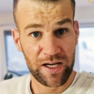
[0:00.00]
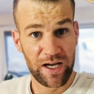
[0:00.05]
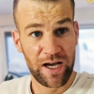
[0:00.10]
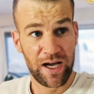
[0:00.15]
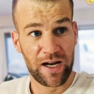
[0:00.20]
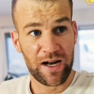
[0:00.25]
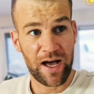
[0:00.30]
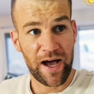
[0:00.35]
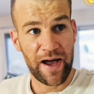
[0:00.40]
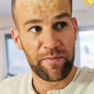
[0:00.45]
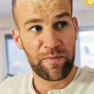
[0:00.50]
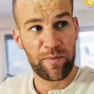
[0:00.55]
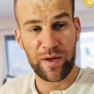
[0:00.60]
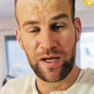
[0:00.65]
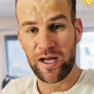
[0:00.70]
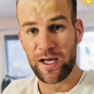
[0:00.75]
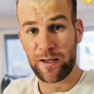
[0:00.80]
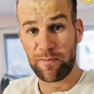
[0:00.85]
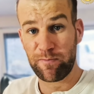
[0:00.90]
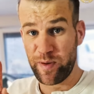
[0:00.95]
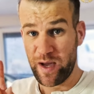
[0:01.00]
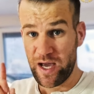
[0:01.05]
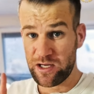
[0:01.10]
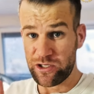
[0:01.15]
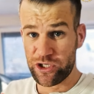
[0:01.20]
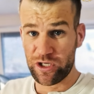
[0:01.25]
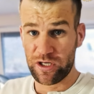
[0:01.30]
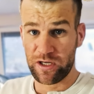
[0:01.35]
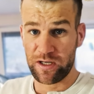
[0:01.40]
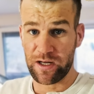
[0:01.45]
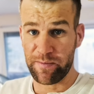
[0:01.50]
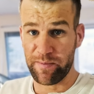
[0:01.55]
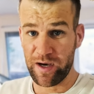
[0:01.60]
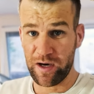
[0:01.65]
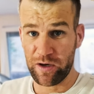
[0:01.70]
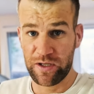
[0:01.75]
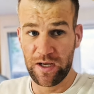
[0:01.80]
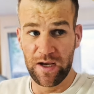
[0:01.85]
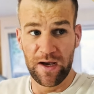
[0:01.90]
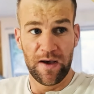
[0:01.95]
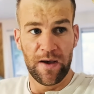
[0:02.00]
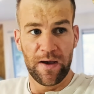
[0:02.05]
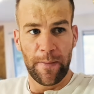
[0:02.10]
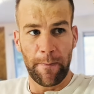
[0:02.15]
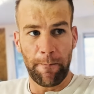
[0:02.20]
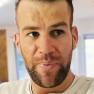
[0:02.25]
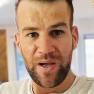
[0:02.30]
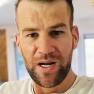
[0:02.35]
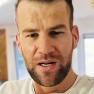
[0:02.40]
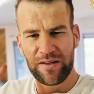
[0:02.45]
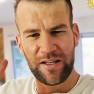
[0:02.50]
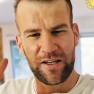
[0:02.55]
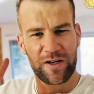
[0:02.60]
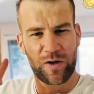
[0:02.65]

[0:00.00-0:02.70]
and I became passionate about building